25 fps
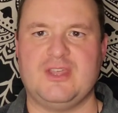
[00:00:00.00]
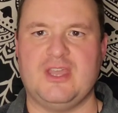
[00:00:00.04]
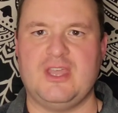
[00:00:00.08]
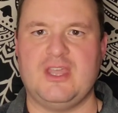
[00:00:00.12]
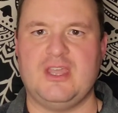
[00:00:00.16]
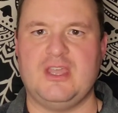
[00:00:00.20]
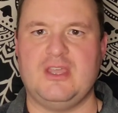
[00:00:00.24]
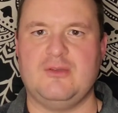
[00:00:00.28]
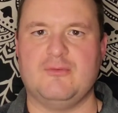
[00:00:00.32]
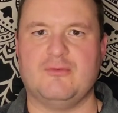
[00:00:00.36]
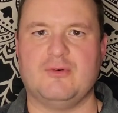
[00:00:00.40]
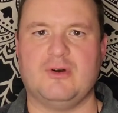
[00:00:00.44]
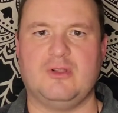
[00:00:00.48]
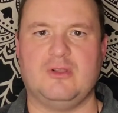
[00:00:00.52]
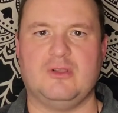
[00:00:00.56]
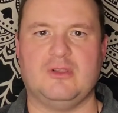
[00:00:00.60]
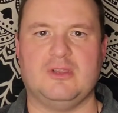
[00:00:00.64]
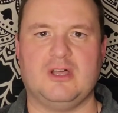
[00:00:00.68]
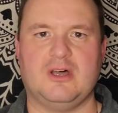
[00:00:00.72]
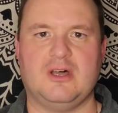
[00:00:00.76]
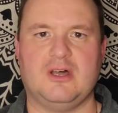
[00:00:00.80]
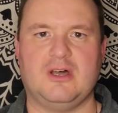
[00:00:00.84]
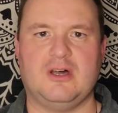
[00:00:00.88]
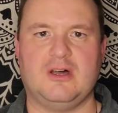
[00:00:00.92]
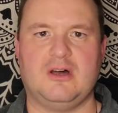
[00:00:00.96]
They
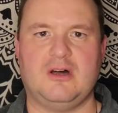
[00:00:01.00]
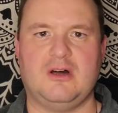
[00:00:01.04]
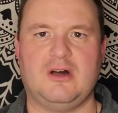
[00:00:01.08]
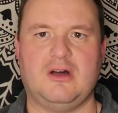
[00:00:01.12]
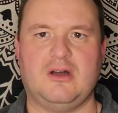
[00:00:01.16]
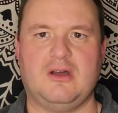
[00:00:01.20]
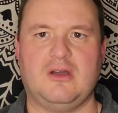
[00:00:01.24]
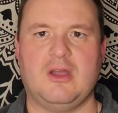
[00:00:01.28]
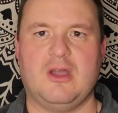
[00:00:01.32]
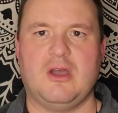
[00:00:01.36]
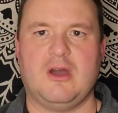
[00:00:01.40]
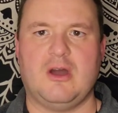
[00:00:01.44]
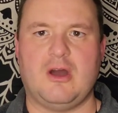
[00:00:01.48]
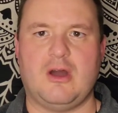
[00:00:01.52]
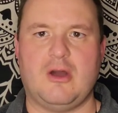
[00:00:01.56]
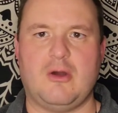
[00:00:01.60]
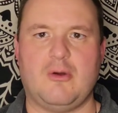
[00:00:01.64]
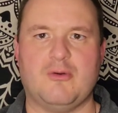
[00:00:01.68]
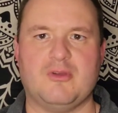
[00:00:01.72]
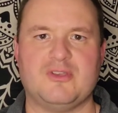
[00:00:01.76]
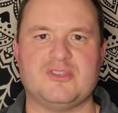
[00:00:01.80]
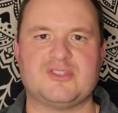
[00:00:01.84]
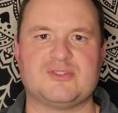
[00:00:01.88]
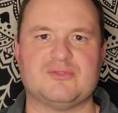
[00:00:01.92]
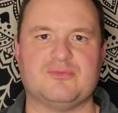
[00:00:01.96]
will
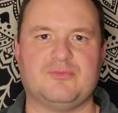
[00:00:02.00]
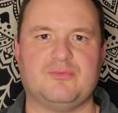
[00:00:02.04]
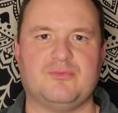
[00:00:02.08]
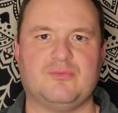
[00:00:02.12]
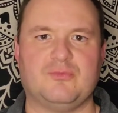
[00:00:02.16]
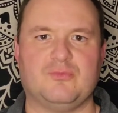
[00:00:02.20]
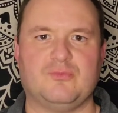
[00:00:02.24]
always